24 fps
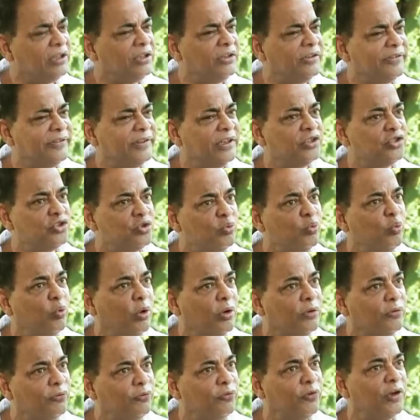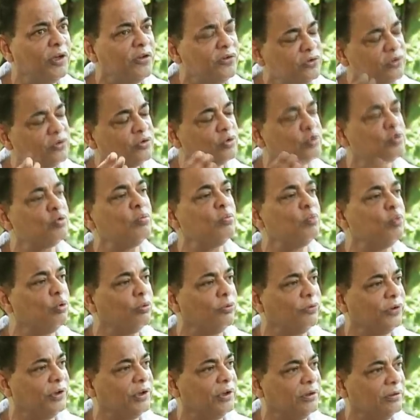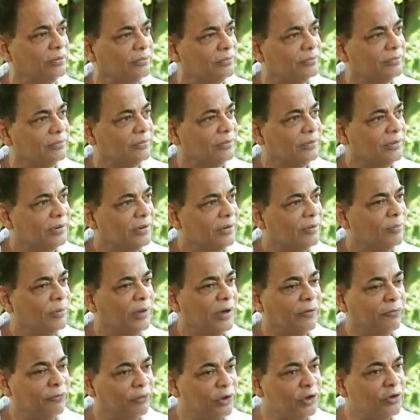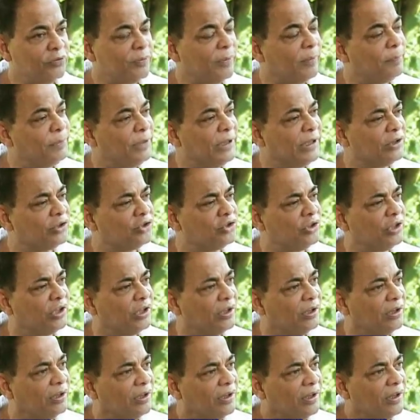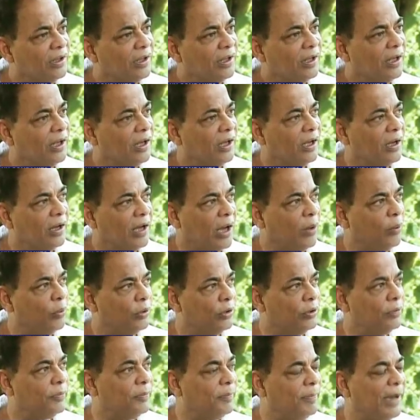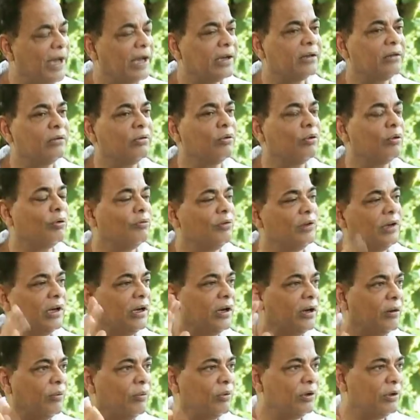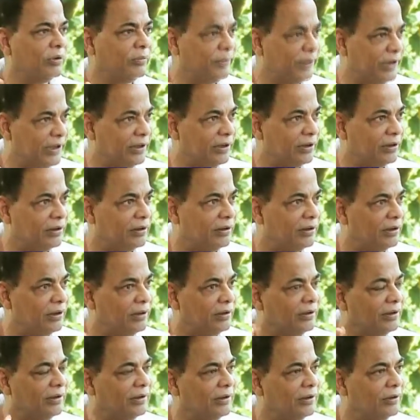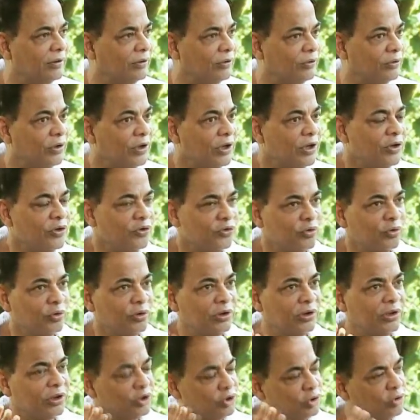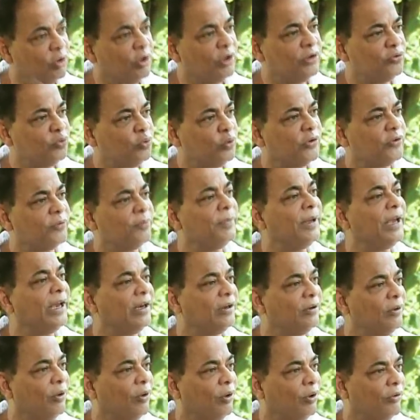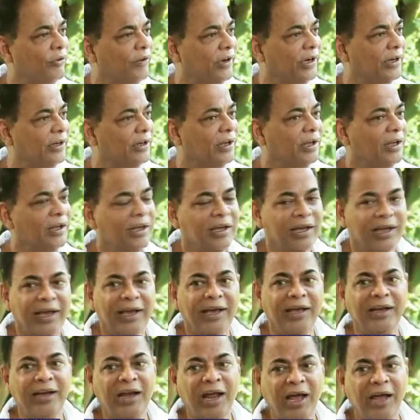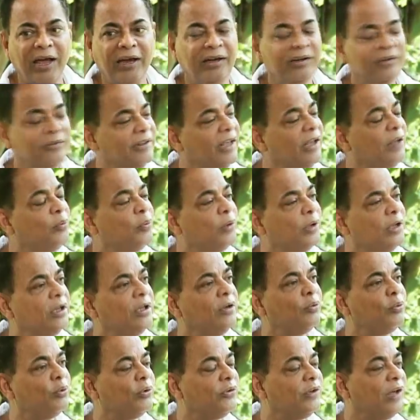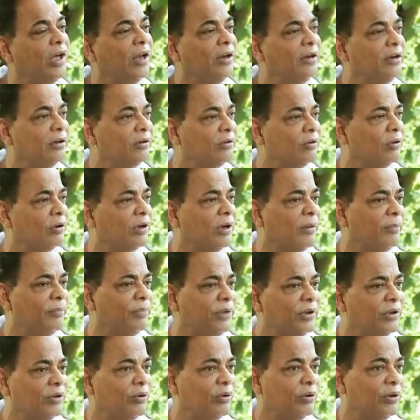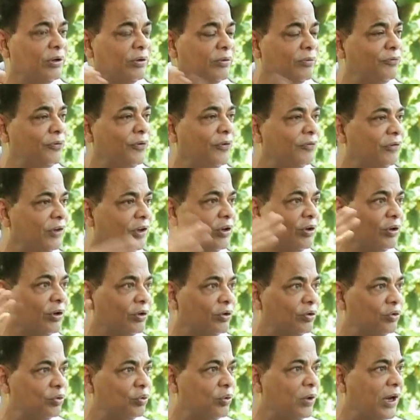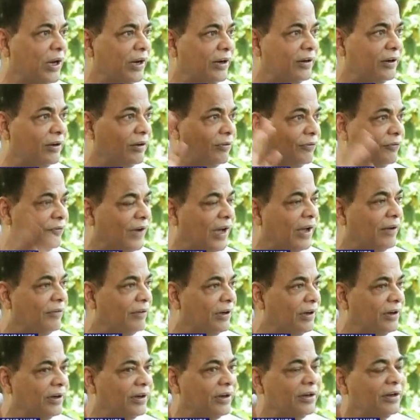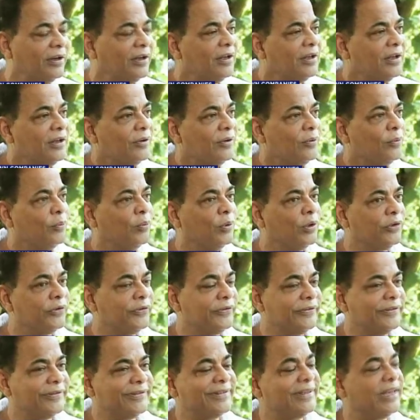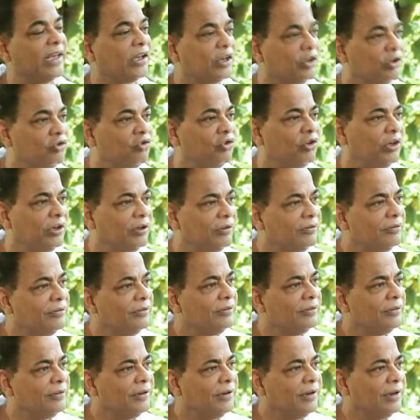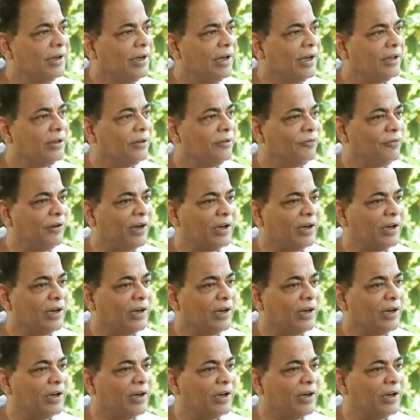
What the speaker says: the decision was first to move here. When I finished my PhD, I wanted to be back in Oroville and I wanted to be here. And you know, so the choice was made already. And Hidesign, whether it was a 100 crore company or 50 or 200 or 500, was secondary. Hmm. And the